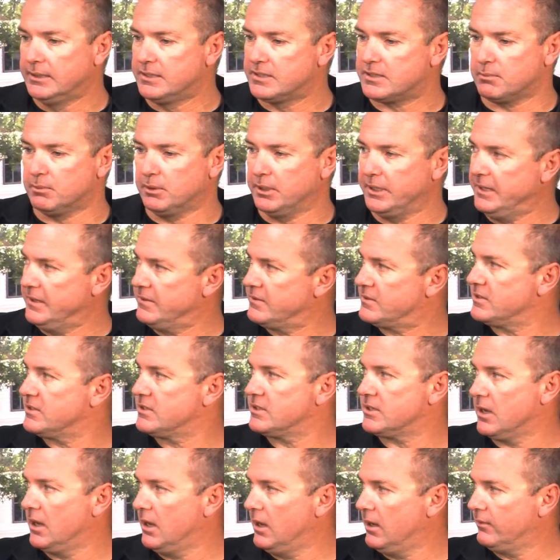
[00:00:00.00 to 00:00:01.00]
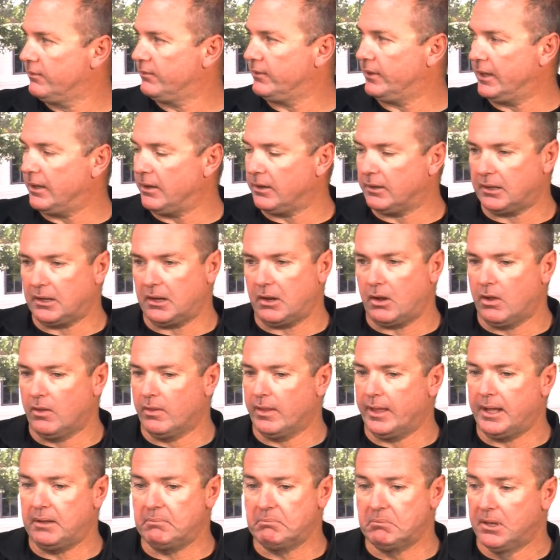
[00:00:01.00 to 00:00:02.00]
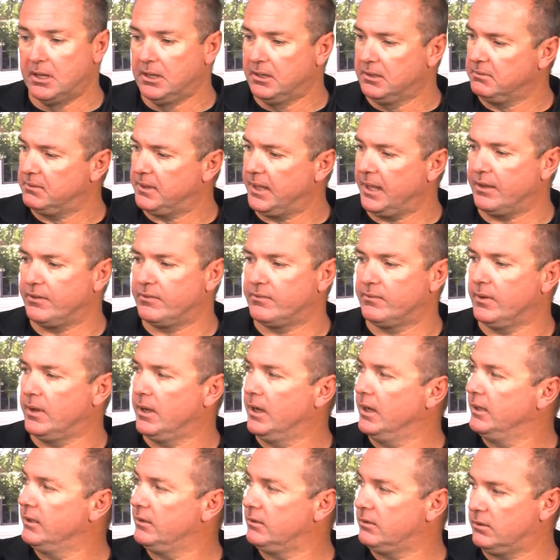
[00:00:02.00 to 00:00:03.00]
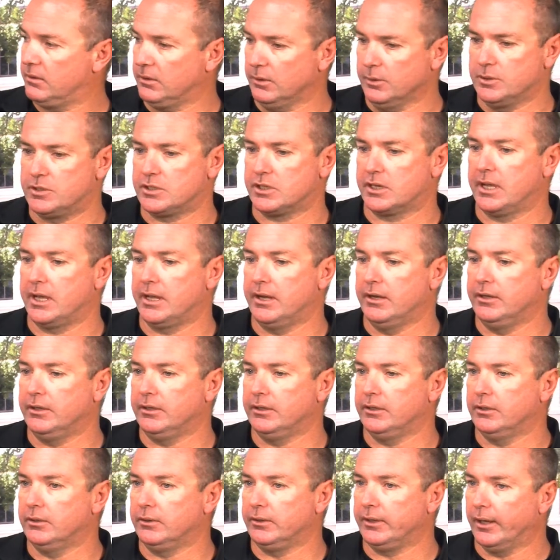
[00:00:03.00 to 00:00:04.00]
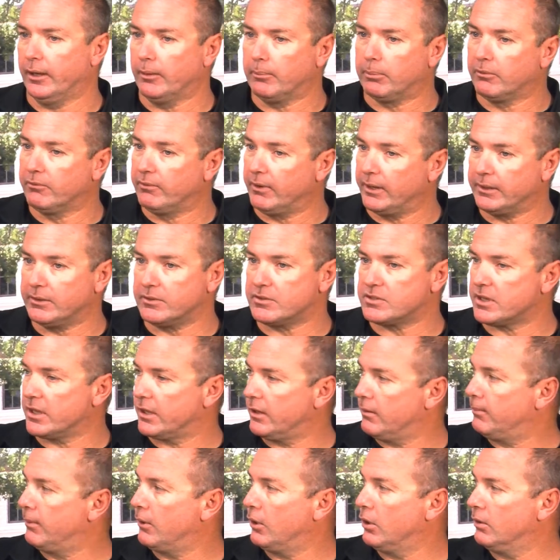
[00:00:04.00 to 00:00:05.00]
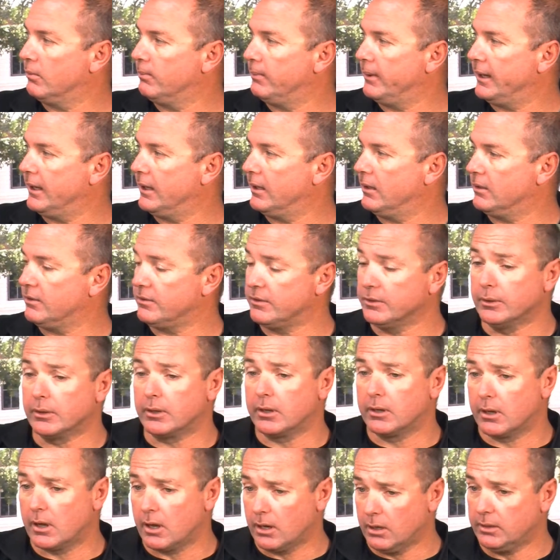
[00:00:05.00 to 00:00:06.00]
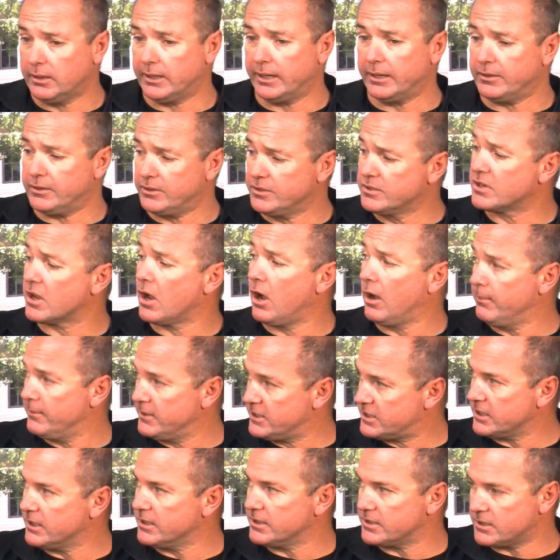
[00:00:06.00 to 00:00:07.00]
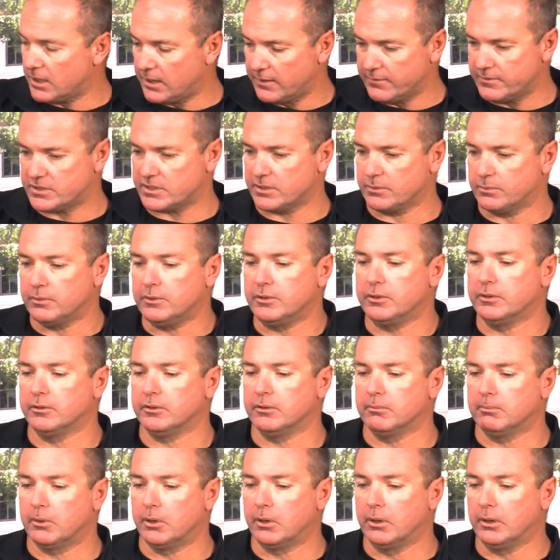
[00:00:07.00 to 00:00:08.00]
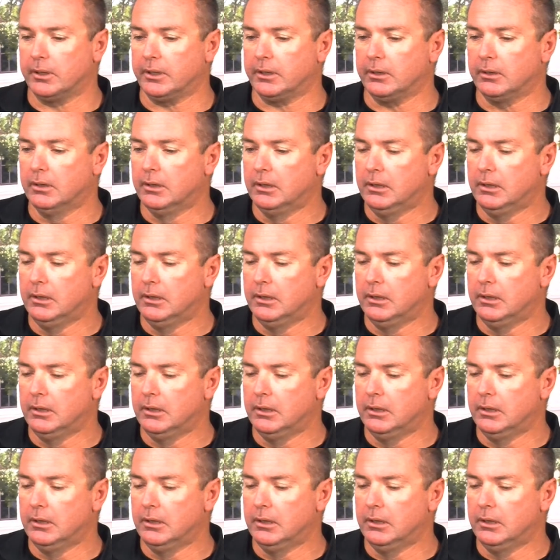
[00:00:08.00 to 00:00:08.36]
leaves and stuff, all that. That's fine. Do what you got to do, providing there's not a burn ban. And use common sense, obviously, when you're doing the burning.